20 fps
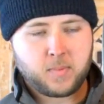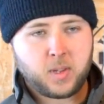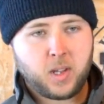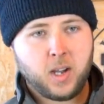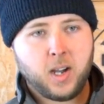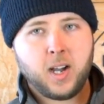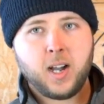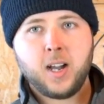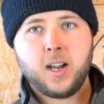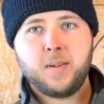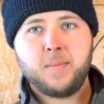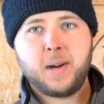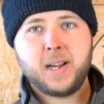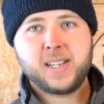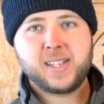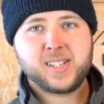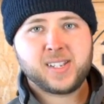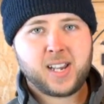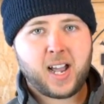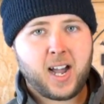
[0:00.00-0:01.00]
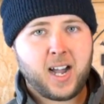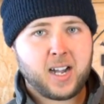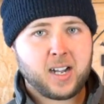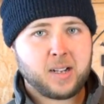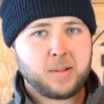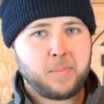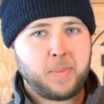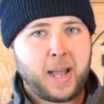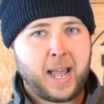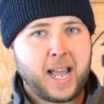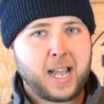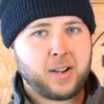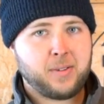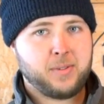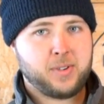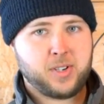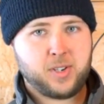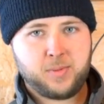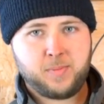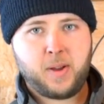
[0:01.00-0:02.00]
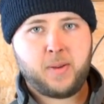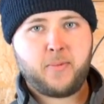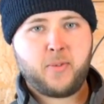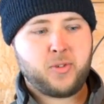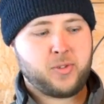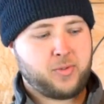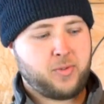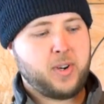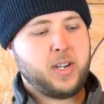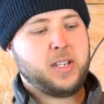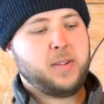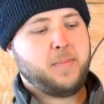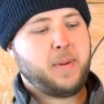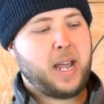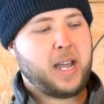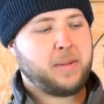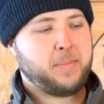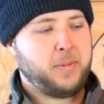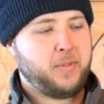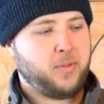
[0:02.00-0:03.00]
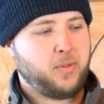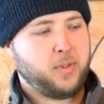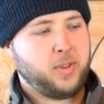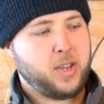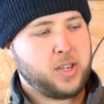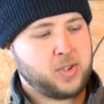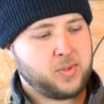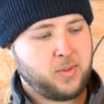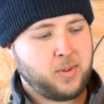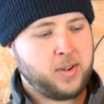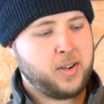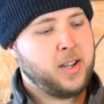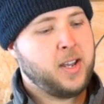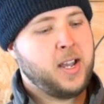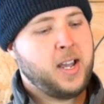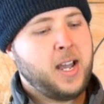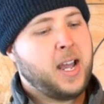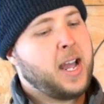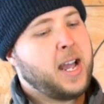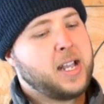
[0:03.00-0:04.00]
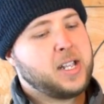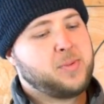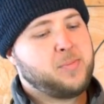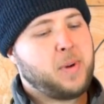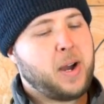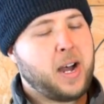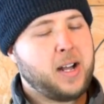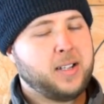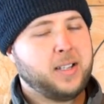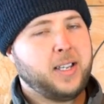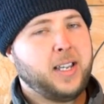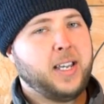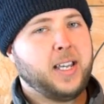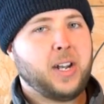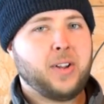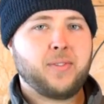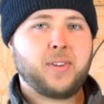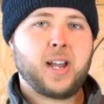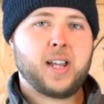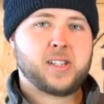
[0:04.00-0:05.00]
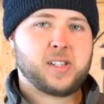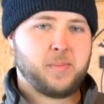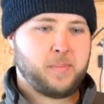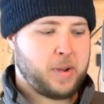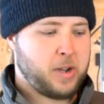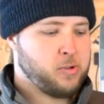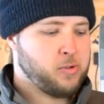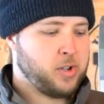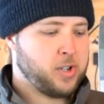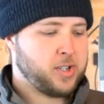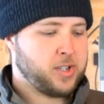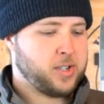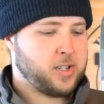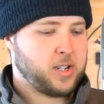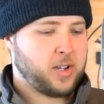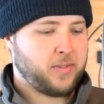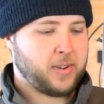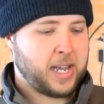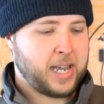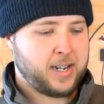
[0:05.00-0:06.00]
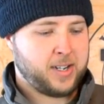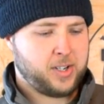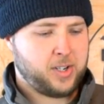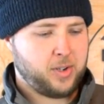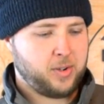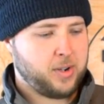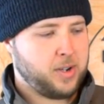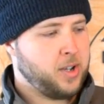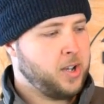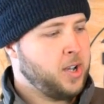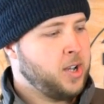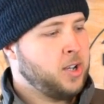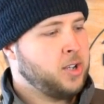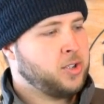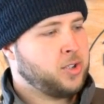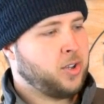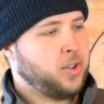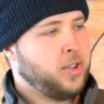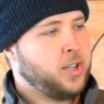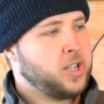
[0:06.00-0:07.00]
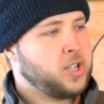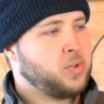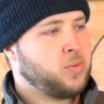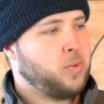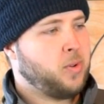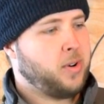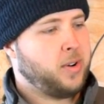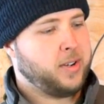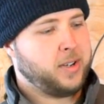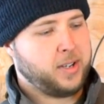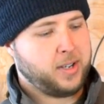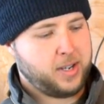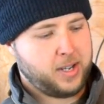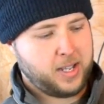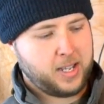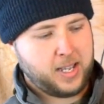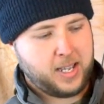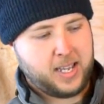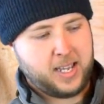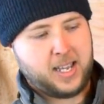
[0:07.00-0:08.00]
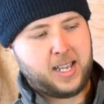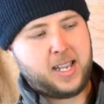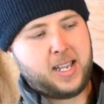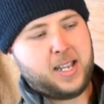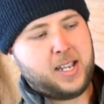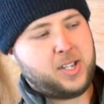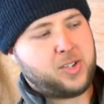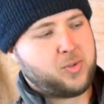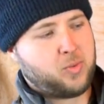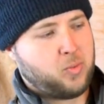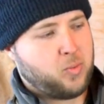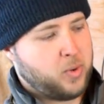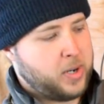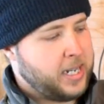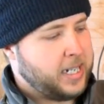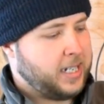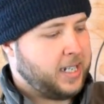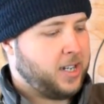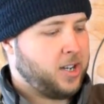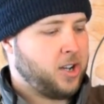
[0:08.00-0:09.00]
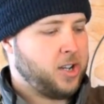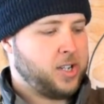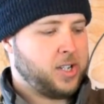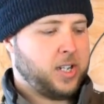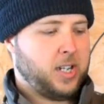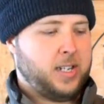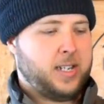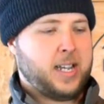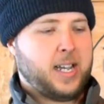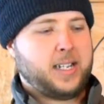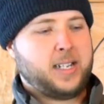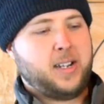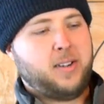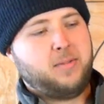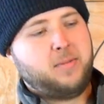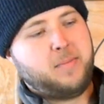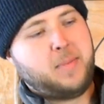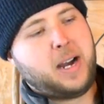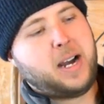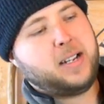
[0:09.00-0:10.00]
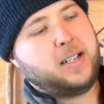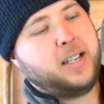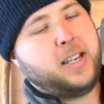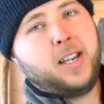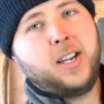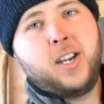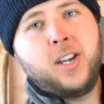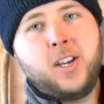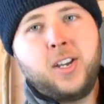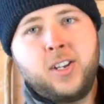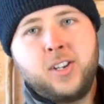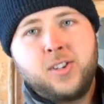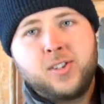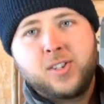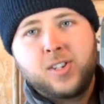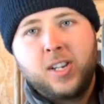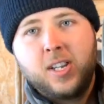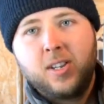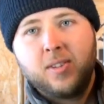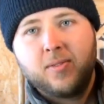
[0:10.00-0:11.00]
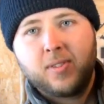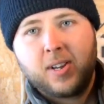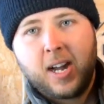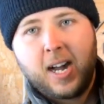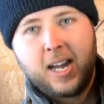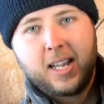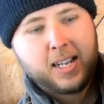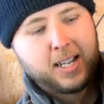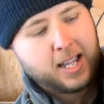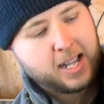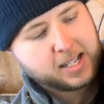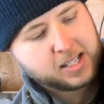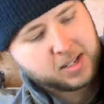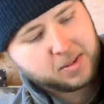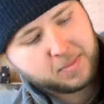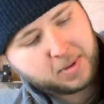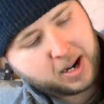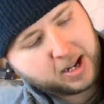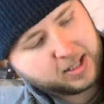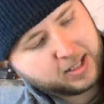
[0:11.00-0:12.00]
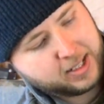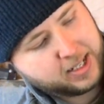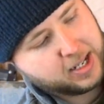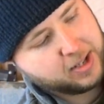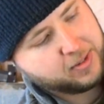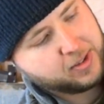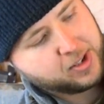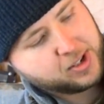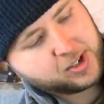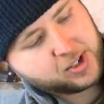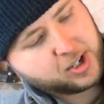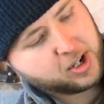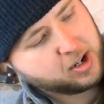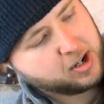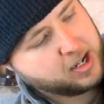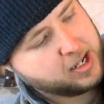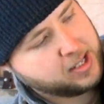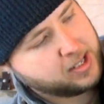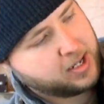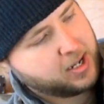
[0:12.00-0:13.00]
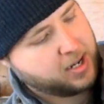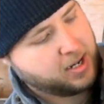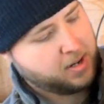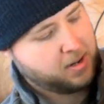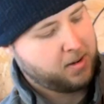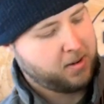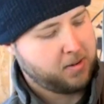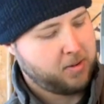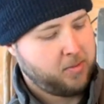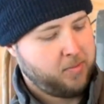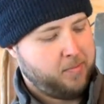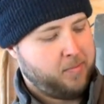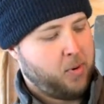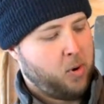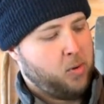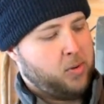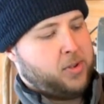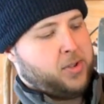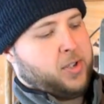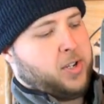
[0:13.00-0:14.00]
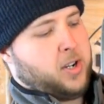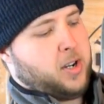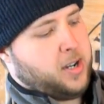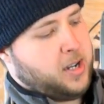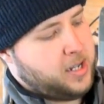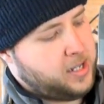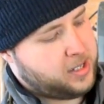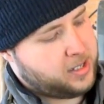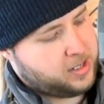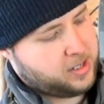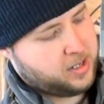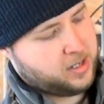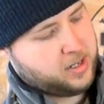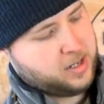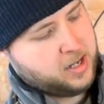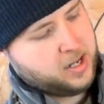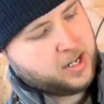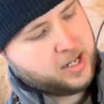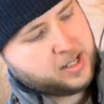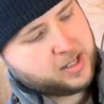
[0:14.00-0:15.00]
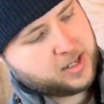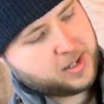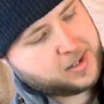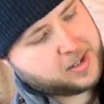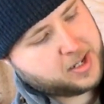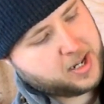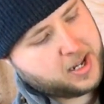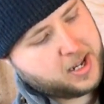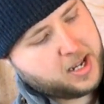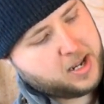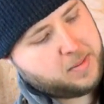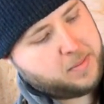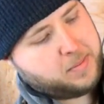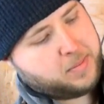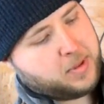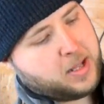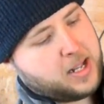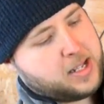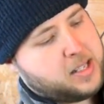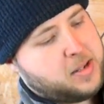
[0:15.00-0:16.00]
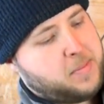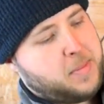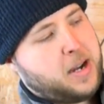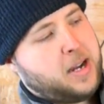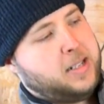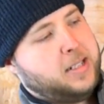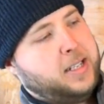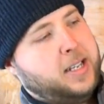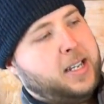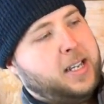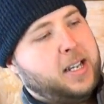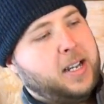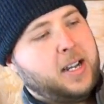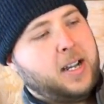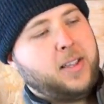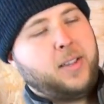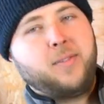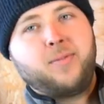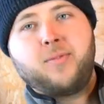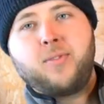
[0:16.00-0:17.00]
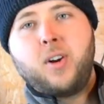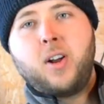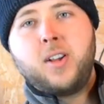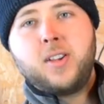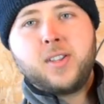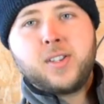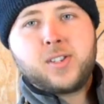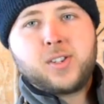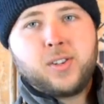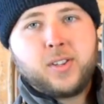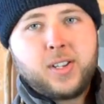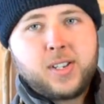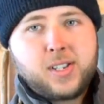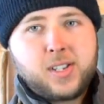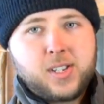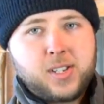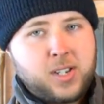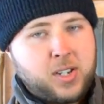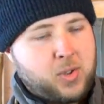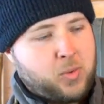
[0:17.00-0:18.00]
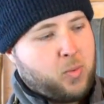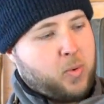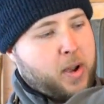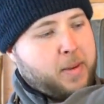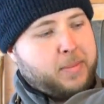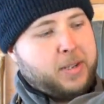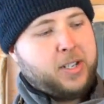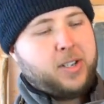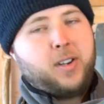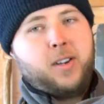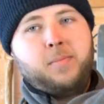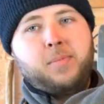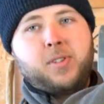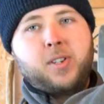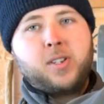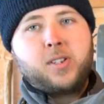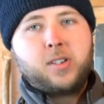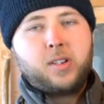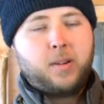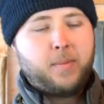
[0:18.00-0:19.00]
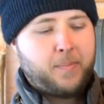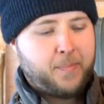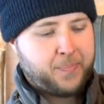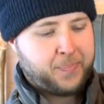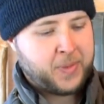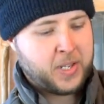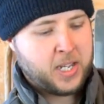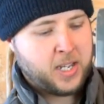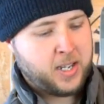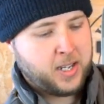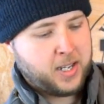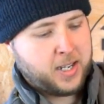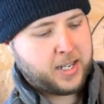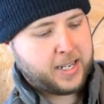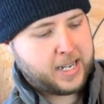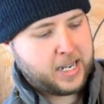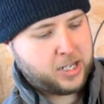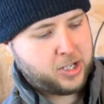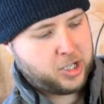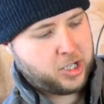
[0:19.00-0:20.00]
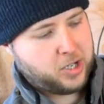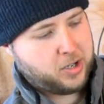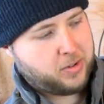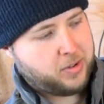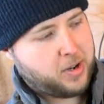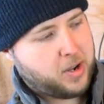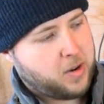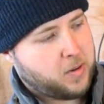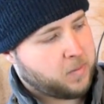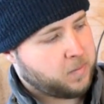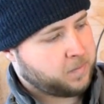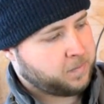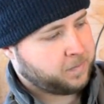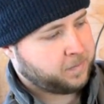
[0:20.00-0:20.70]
My SOG pack, which is my most recent pack before this one, has Mali, and I've got some pouches and stuff added to it. So this one is really nicely decked out in Mali. You see you've got lots of Mali down the sides here, both sides. It's the same, lots of Mali on the front. So this is this webbing type system, in case you don't know.